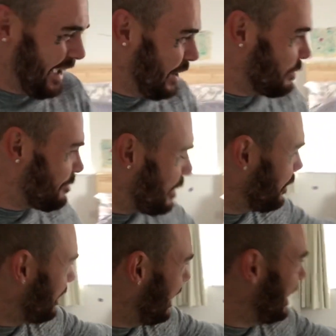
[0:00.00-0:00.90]
We've
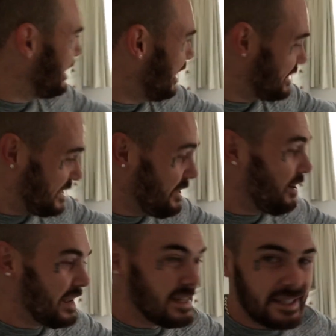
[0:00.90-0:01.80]
built a
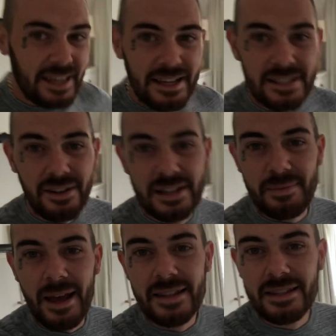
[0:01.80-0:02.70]
solid
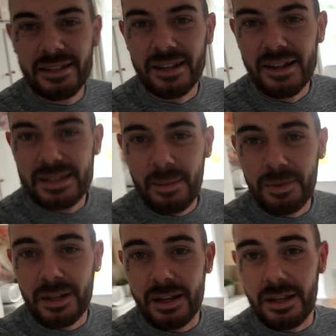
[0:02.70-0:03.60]
king-size bed, you know,
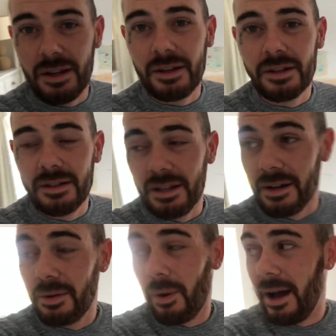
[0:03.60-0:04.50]
something that you could, you
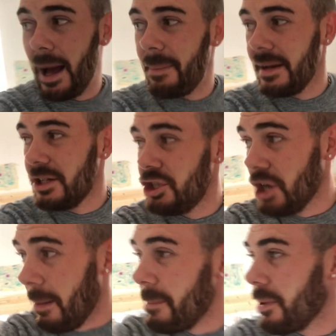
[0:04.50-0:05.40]
know, quite happily
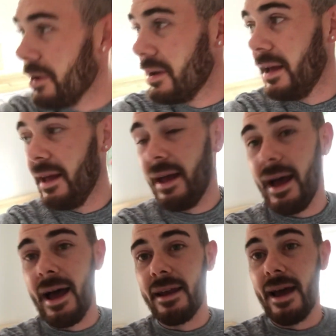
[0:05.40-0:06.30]
jump on
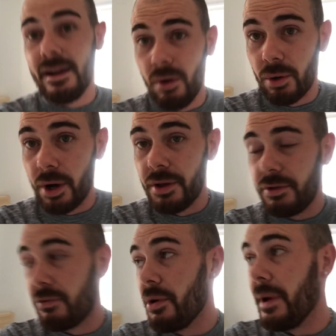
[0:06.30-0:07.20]
and not go
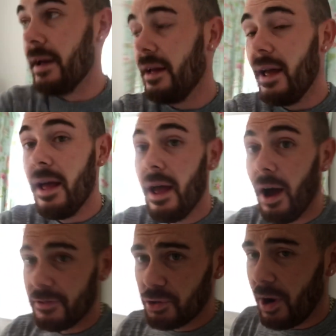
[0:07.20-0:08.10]
through it.
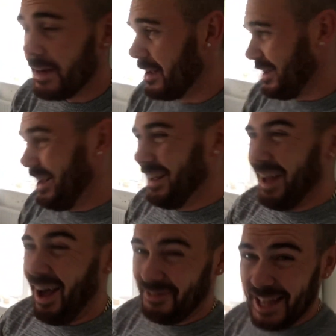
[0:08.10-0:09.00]
I've tried it,
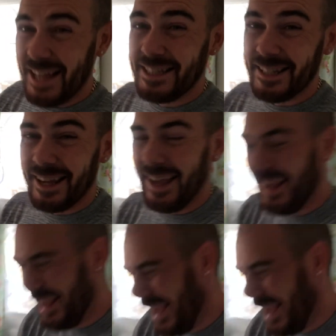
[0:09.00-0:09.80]
I've tested it.